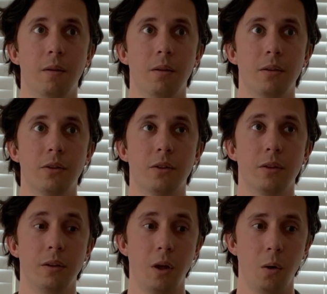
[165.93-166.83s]

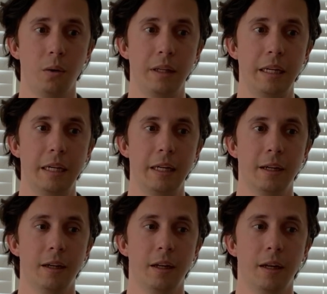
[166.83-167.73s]
slowly
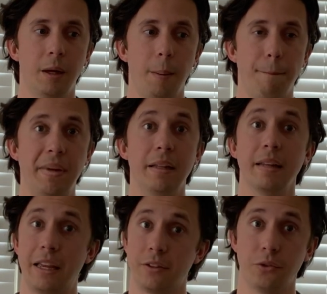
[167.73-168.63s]
be
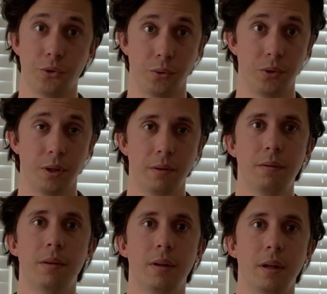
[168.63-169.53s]
less intrusive
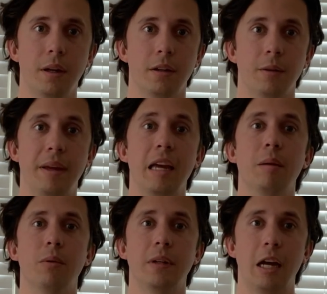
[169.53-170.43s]
to be
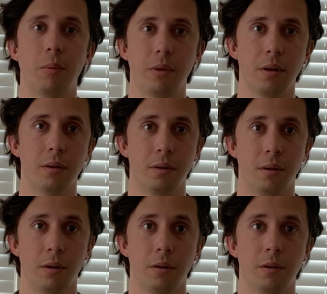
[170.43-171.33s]
able to help the
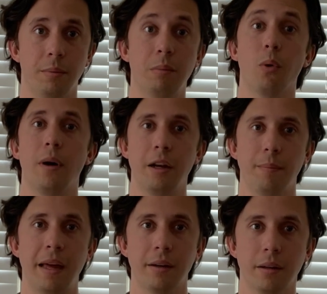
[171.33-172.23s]
learner to be more
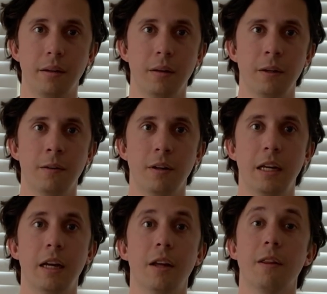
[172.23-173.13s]
independent.
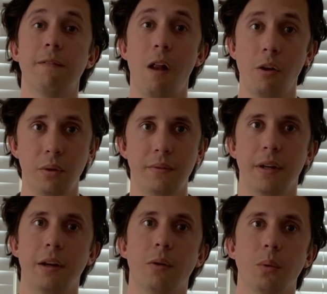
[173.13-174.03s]
The following
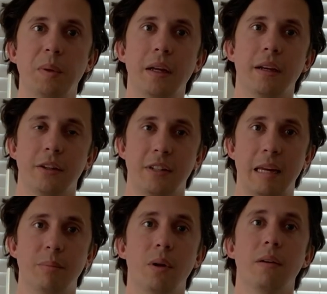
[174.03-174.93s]
video will be an
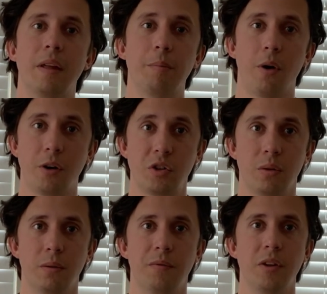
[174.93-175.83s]
example of a
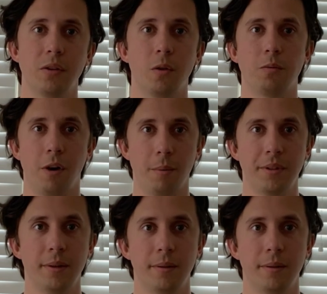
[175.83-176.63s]
partial physical prompt.